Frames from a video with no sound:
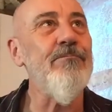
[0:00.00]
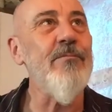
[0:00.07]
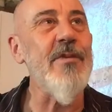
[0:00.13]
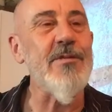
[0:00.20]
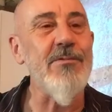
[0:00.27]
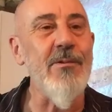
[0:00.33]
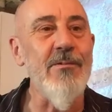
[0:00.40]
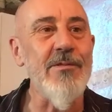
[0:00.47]

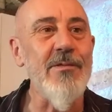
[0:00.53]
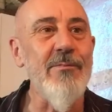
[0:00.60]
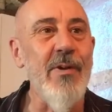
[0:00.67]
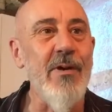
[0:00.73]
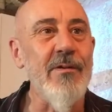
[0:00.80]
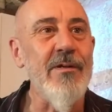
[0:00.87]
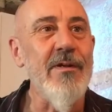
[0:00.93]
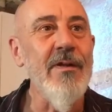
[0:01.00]
this one was
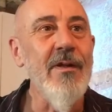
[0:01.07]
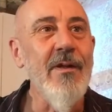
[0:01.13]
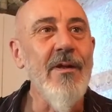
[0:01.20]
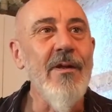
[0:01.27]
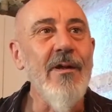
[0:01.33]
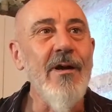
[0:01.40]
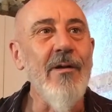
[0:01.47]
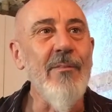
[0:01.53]
about
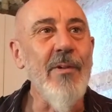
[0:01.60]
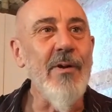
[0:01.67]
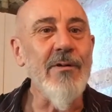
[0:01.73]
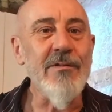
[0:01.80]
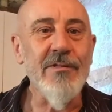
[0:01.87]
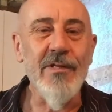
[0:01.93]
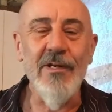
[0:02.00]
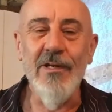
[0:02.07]

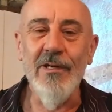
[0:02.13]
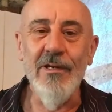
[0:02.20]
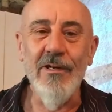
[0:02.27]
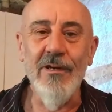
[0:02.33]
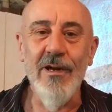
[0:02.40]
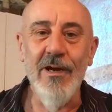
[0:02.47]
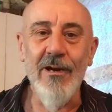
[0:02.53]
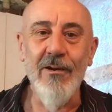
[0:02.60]

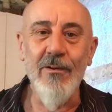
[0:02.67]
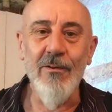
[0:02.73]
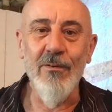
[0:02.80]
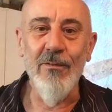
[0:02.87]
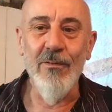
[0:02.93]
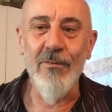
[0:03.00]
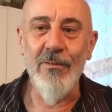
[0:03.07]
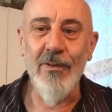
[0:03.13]

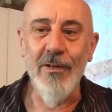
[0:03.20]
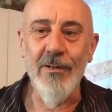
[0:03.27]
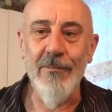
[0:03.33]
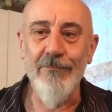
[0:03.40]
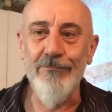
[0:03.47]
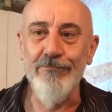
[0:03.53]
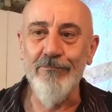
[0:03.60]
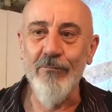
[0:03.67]
how
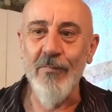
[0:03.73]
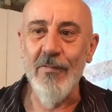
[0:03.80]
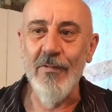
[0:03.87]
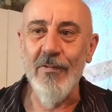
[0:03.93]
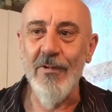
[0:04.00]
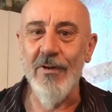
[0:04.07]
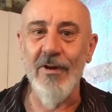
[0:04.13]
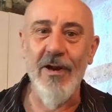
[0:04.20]

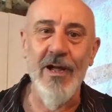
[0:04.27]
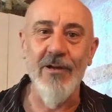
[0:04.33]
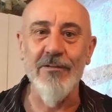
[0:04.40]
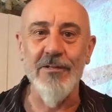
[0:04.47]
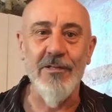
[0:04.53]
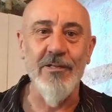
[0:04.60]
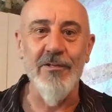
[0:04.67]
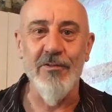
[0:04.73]
you're
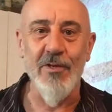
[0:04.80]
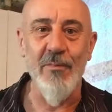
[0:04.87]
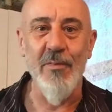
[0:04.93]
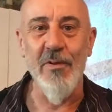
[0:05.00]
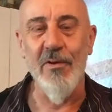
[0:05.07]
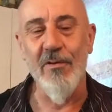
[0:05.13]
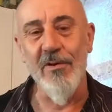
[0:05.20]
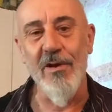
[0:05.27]
allowed to
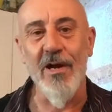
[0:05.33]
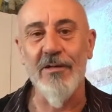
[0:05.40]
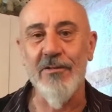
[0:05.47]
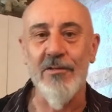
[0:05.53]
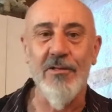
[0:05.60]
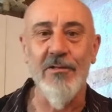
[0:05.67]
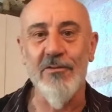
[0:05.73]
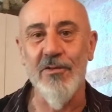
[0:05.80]
contribute or not
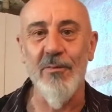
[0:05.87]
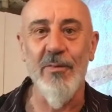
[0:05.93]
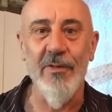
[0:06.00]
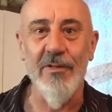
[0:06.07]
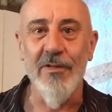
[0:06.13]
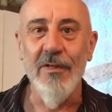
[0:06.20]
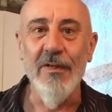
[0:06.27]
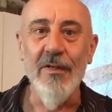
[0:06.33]
to
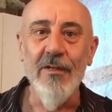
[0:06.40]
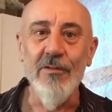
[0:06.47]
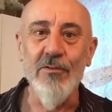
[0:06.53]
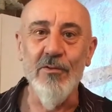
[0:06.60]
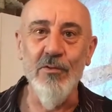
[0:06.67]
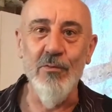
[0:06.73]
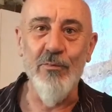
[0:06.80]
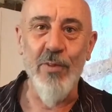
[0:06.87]
contribute
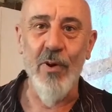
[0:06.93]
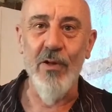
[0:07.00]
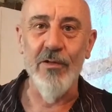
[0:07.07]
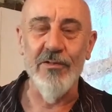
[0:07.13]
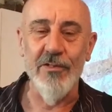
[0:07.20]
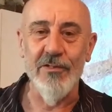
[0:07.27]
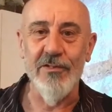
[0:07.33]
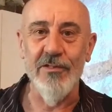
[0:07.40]
to
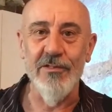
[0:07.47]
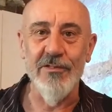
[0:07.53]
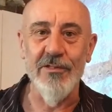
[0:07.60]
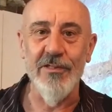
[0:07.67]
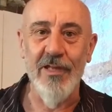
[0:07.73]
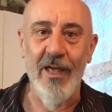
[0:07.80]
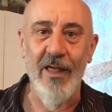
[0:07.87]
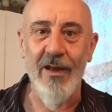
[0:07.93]
politicians
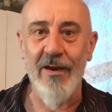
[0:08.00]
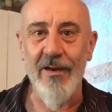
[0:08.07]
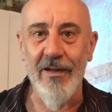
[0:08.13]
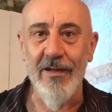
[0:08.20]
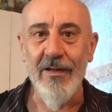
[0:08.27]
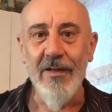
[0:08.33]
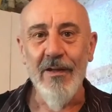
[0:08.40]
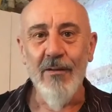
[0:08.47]
in
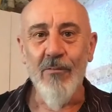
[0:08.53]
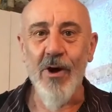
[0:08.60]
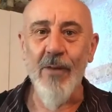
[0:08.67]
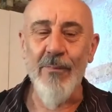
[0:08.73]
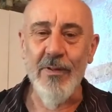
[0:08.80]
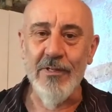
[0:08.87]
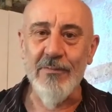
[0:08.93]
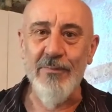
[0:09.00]
Canada.
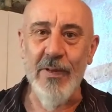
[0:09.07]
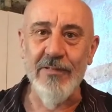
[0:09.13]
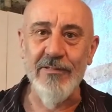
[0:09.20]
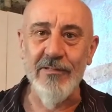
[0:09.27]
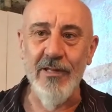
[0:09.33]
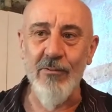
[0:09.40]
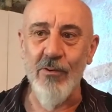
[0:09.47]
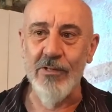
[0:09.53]
Well, it
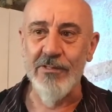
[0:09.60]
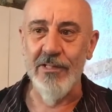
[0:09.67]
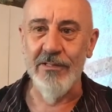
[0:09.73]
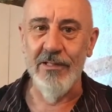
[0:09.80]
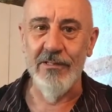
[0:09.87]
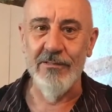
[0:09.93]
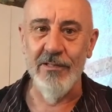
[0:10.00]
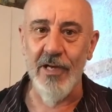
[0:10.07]
basically works like
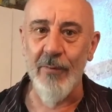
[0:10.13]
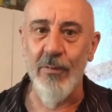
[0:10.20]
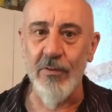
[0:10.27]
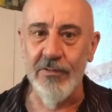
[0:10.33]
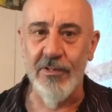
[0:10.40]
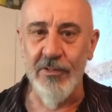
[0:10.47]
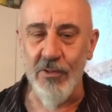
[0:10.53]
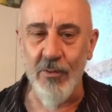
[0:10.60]
this. The
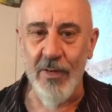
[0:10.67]
Liberals can do